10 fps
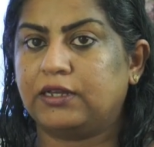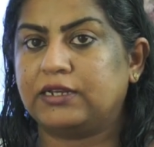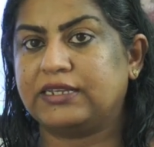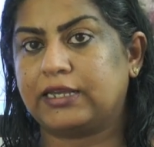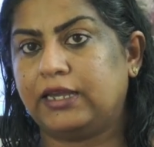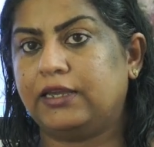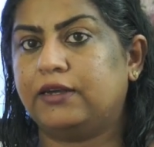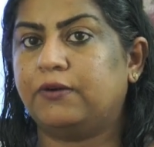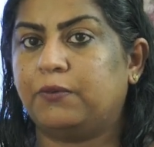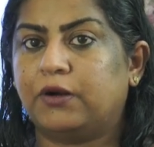that is
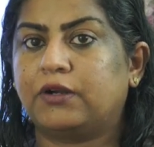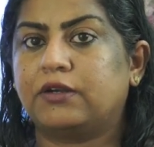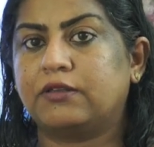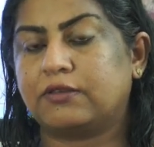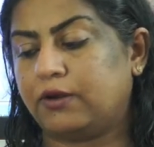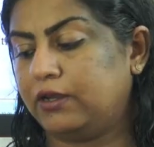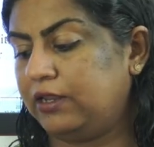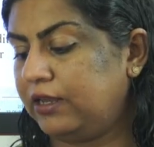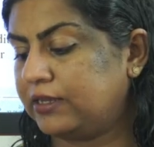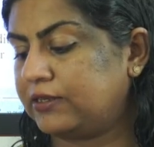air, water,
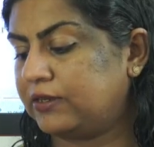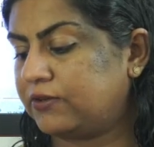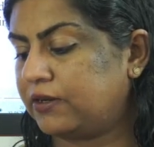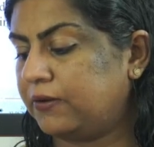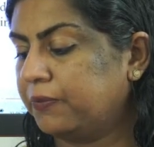soil, etc.